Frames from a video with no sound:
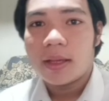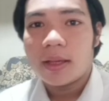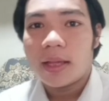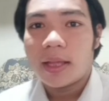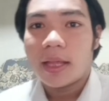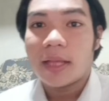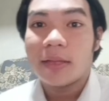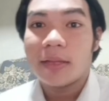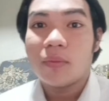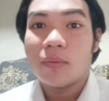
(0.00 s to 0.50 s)

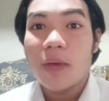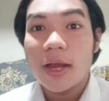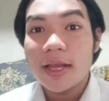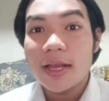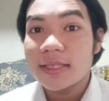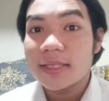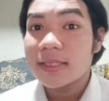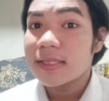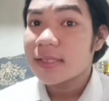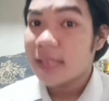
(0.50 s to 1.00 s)
And what
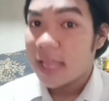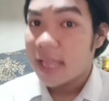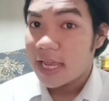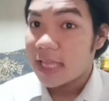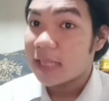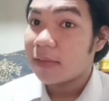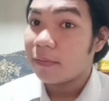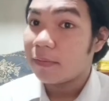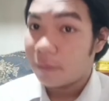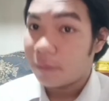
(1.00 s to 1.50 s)
is
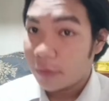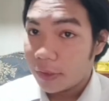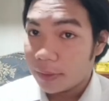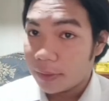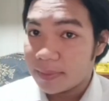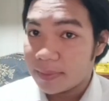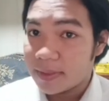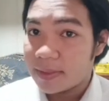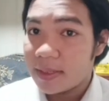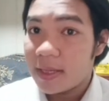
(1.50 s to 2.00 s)
state
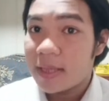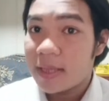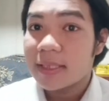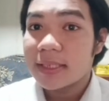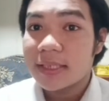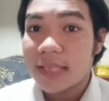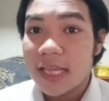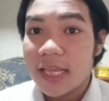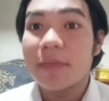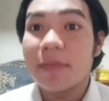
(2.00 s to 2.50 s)
verbs?
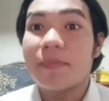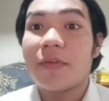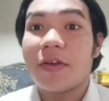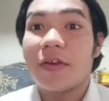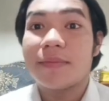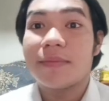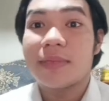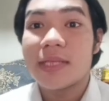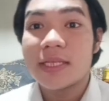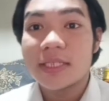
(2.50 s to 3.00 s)
State
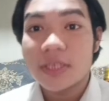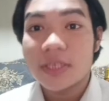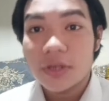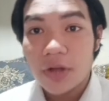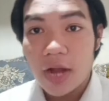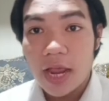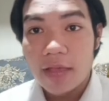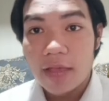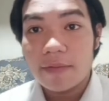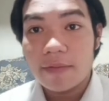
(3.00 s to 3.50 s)
verbs
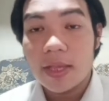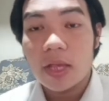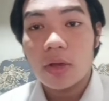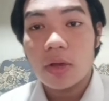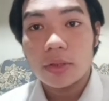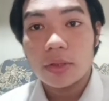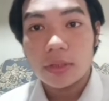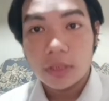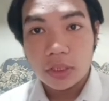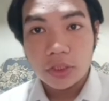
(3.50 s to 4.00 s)
describe a
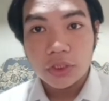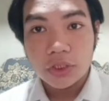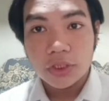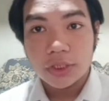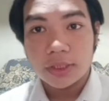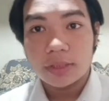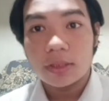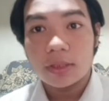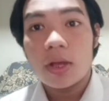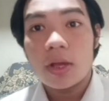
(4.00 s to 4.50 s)

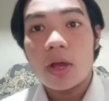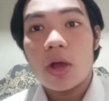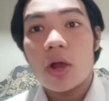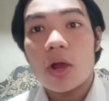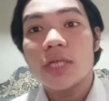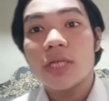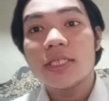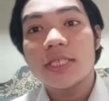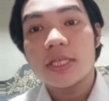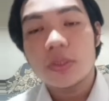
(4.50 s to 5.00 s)
condition
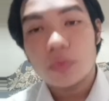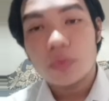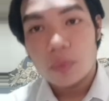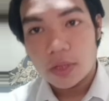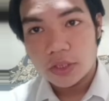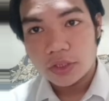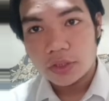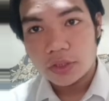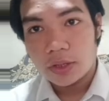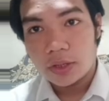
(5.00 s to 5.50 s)
or
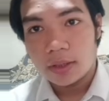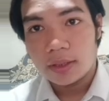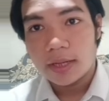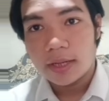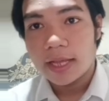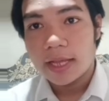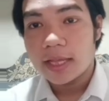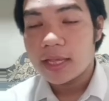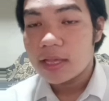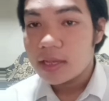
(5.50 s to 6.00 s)
situation
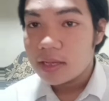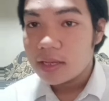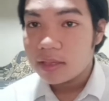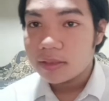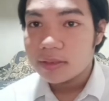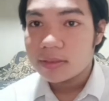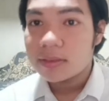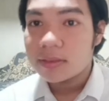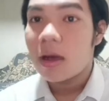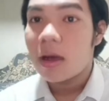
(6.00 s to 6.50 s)
like
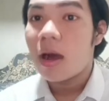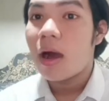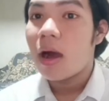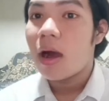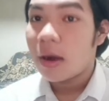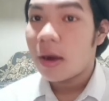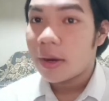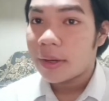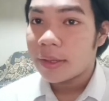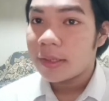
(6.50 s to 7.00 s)
is,
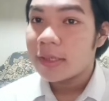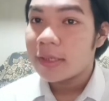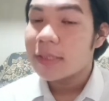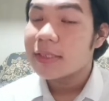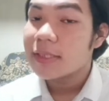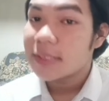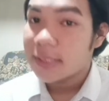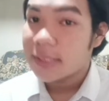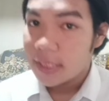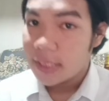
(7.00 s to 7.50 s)
are,
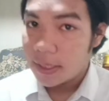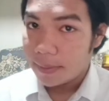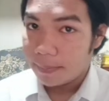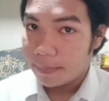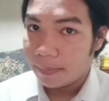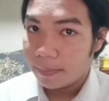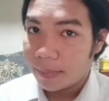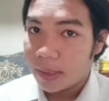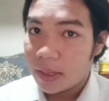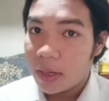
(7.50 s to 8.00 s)
seem.
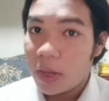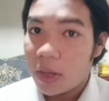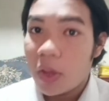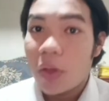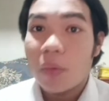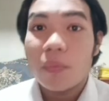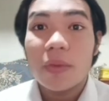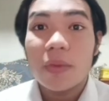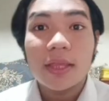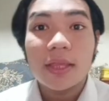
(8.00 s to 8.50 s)

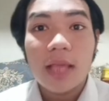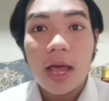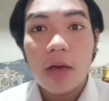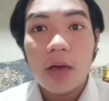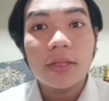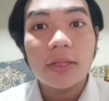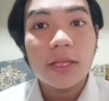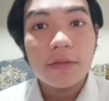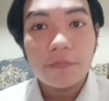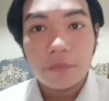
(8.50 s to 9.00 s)

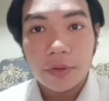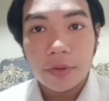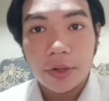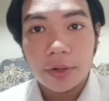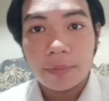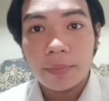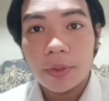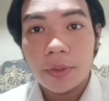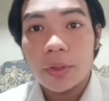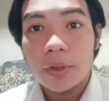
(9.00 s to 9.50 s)
Without a
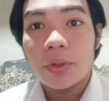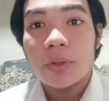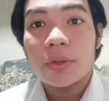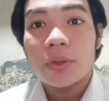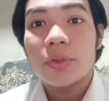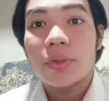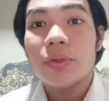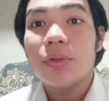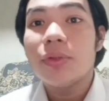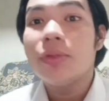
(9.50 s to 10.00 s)
verb,
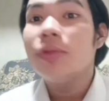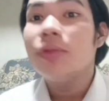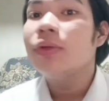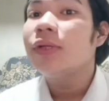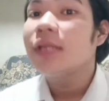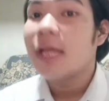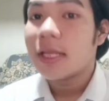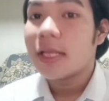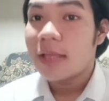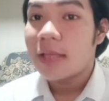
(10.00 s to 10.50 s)
you do
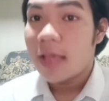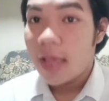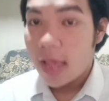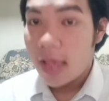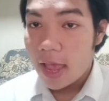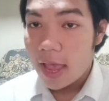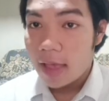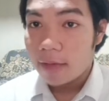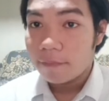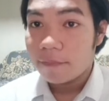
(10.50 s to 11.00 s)
not
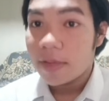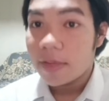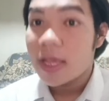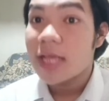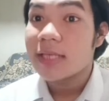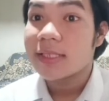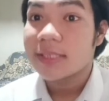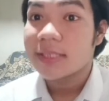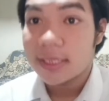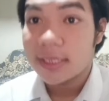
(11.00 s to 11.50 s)
have
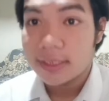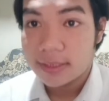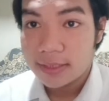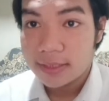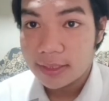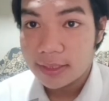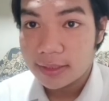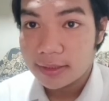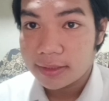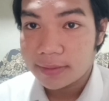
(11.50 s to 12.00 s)
a
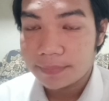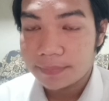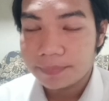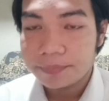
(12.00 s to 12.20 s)
sentence.